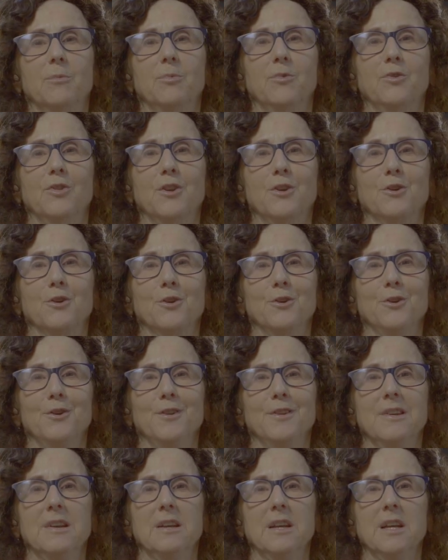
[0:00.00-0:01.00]

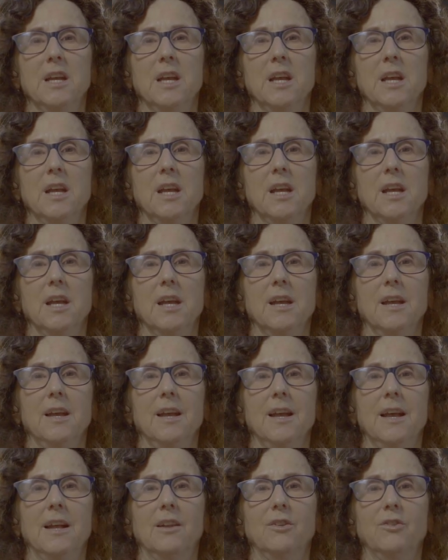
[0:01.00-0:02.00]
obscured.
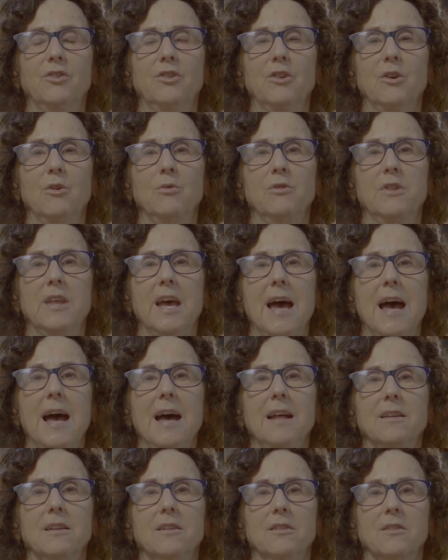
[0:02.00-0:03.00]
And so
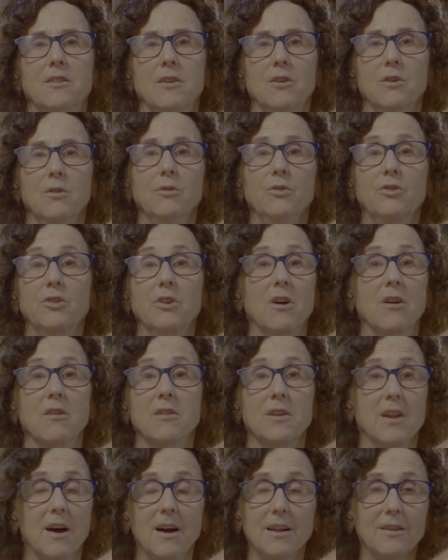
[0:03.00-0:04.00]
that those are
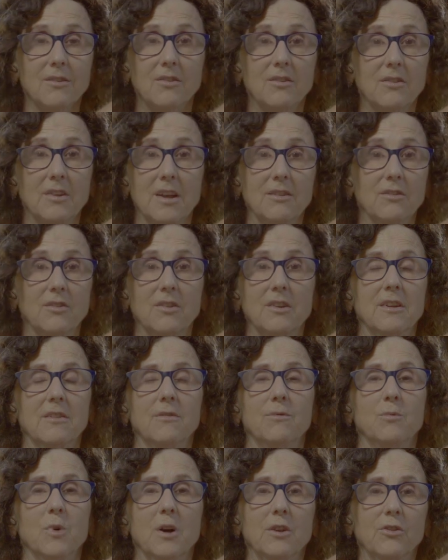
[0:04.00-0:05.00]
not
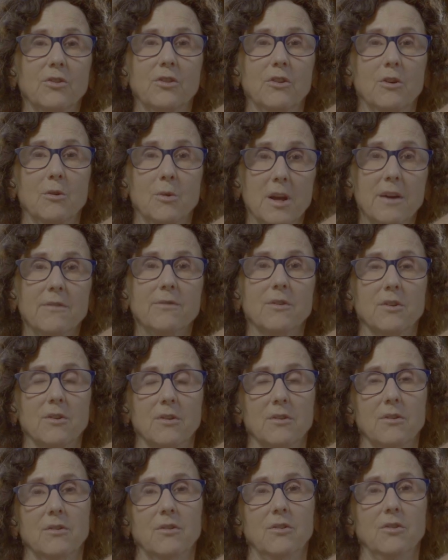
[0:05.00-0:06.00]
sensitive
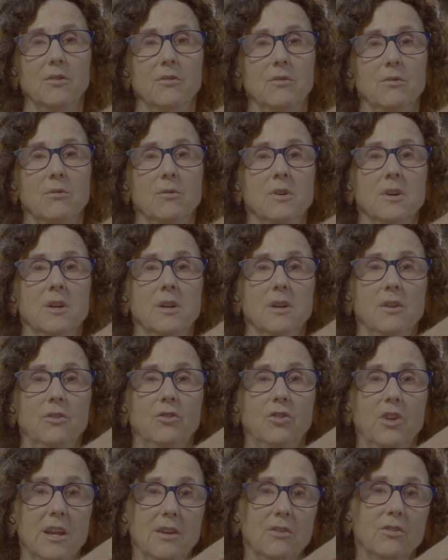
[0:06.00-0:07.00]
whatsoever to
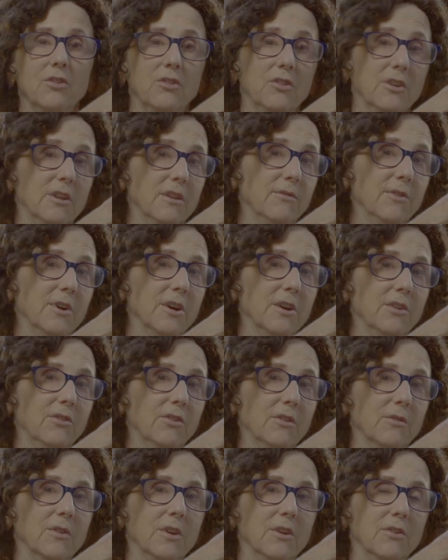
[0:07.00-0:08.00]
changes in the
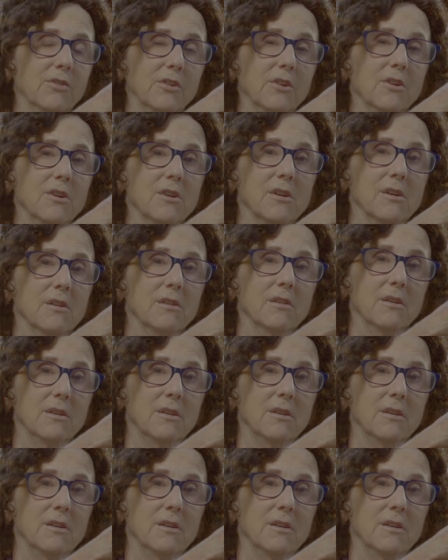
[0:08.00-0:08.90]
variants of concern.